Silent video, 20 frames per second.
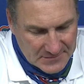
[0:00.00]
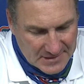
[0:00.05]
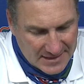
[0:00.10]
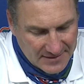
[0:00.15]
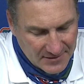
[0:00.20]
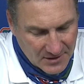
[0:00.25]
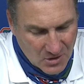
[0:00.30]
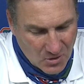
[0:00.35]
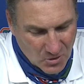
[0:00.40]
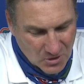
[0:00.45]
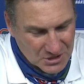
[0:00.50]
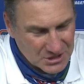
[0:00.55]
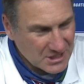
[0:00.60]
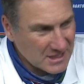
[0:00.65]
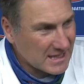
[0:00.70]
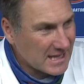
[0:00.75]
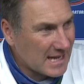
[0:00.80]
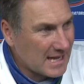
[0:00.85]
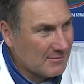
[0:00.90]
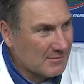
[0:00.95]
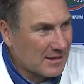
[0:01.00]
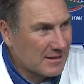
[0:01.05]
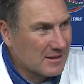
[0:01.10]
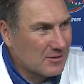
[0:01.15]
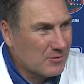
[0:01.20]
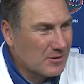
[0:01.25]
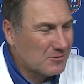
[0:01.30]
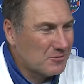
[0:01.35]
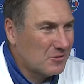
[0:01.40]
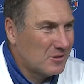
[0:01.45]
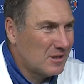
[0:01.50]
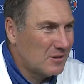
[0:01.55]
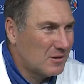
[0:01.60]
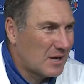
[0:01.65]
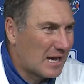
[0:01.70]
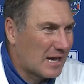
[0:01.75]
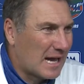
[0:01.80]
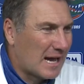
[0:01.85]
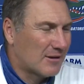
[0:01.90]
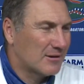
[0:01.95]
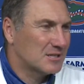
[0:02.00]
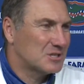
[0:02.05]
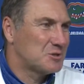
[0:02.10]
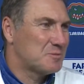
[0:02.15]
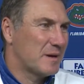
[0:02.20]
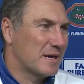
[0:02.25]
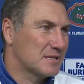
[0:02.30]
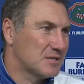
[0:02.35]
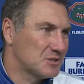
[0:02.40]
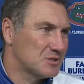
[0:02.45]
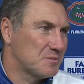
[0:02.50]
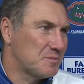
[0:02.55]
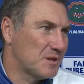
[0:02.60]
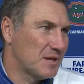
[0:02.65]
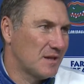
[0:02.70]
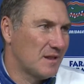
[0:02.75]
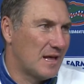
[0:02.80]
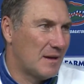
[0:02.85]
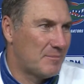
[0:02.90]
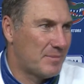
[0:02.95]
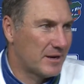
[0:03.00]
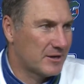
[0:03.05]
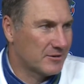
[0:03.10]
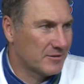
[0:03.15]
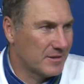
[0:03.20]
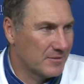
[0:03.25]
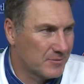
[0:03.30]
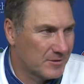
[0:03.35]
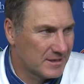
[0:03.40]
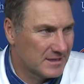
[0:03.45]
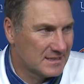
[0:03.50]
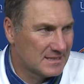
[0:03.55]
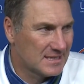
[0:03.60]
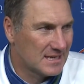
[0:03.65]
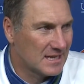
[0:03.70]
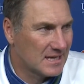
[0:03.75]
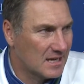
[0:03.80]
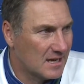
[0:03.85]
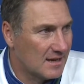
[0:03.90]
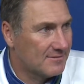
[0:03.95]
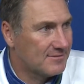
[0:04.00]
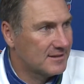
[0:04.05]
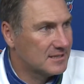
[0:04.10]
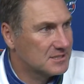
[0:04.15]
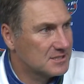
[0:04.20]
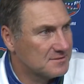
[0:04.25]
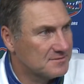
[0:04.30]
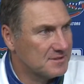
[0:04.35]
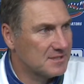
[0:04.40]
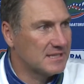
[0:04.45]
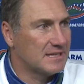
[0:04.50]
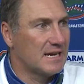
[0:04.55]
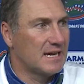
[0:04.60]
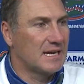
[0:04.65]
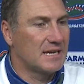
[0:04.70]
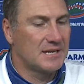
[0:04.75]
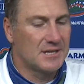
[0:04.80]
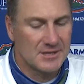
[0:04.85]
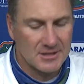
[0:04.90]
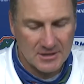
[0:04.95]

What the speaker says: in the course of the game. I think I would expect us to play a lot better than we did today offensively. At